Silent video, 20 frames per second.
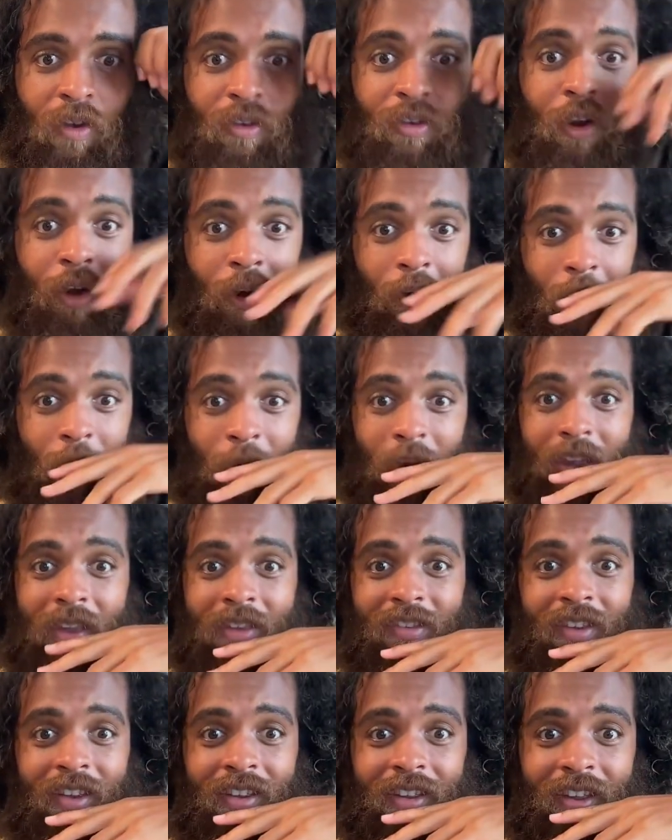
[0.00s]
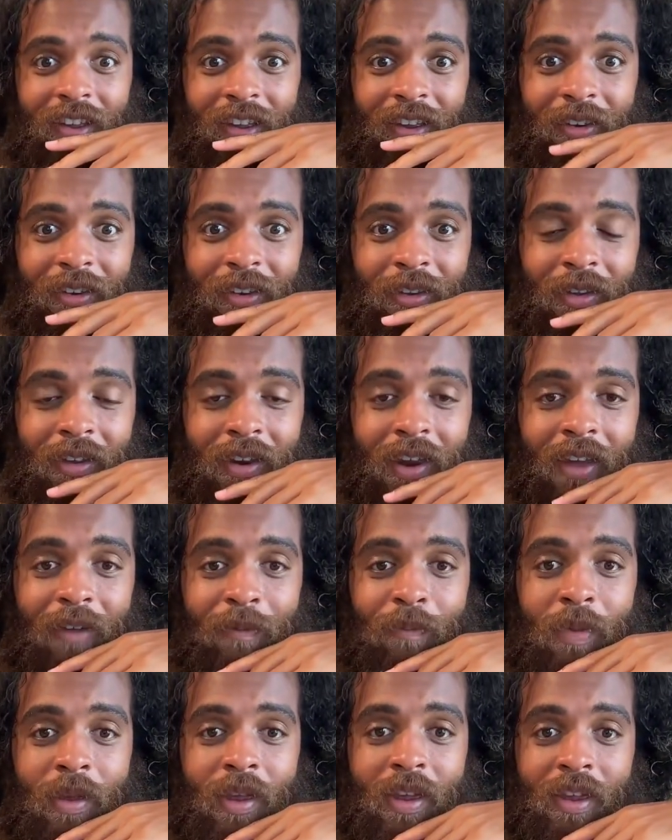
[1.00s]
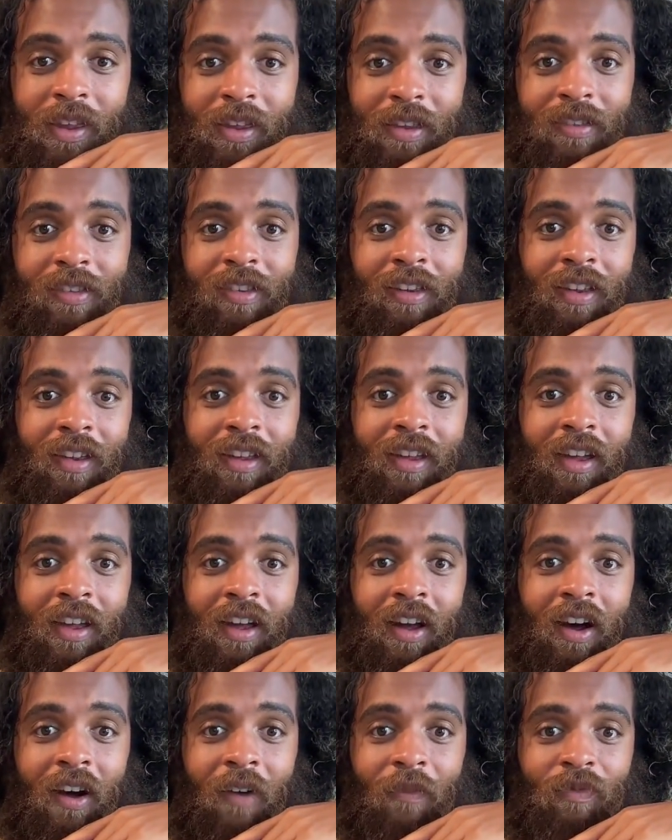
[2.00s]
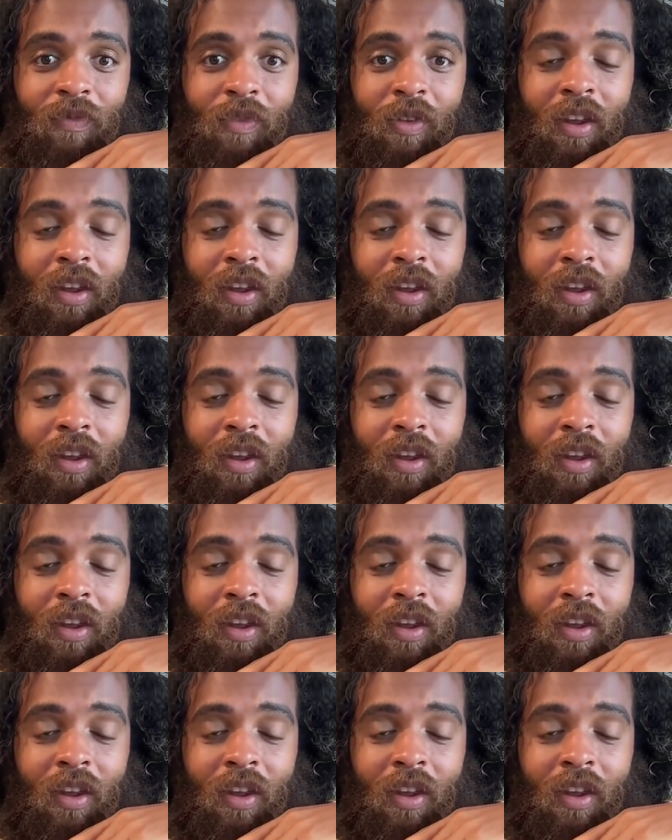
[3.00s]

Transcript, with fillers: No, I can't say that. You can have bees.